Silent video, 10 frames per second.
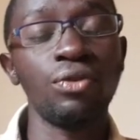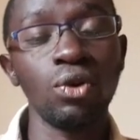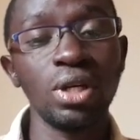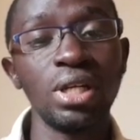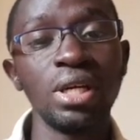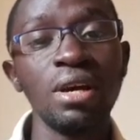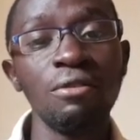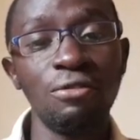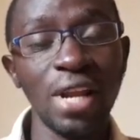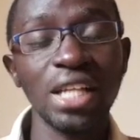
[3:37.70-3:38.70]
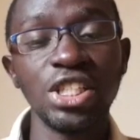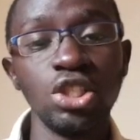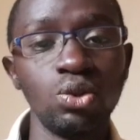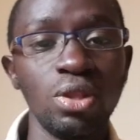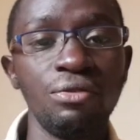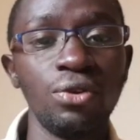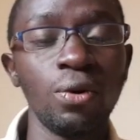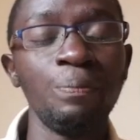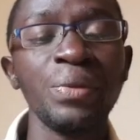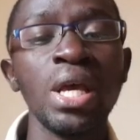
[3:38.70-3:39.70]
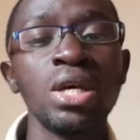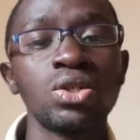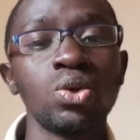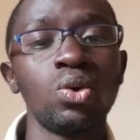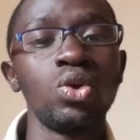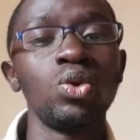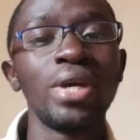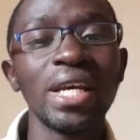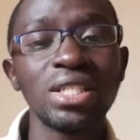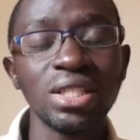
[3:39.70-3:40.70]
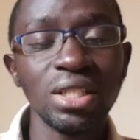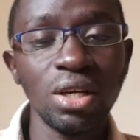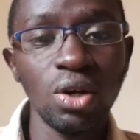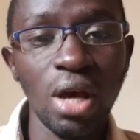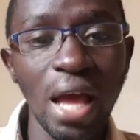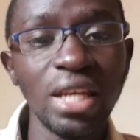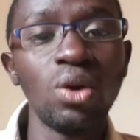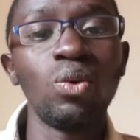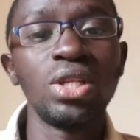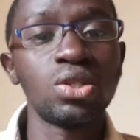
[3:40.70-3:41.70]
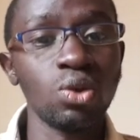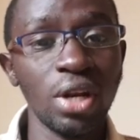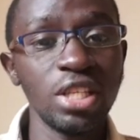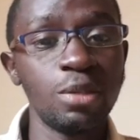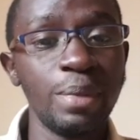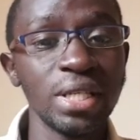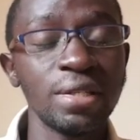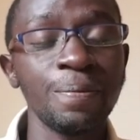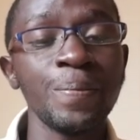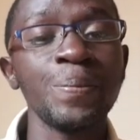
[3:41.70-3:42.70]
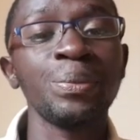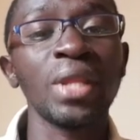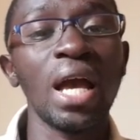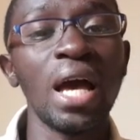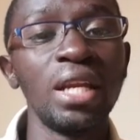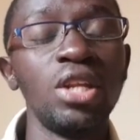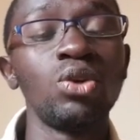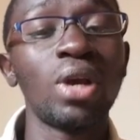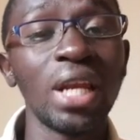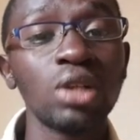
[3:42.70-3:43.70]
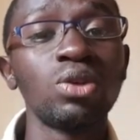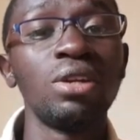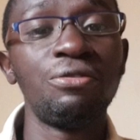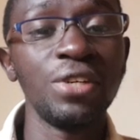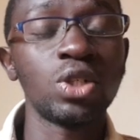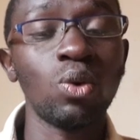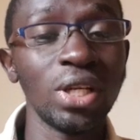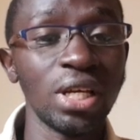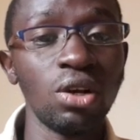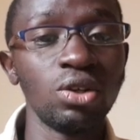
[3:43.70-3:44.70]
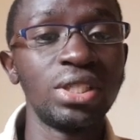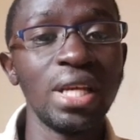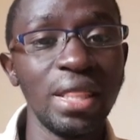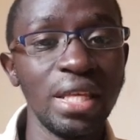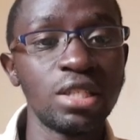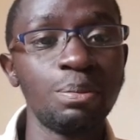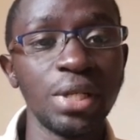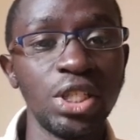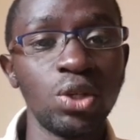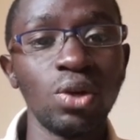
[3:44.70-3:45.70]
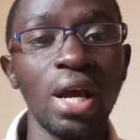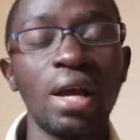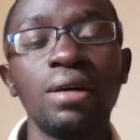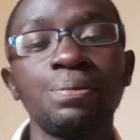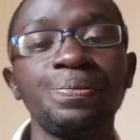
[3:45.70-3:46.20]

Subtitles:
fold flat into the floor, so you get adequate storage space and you can actually fit quite a lot in this particular car.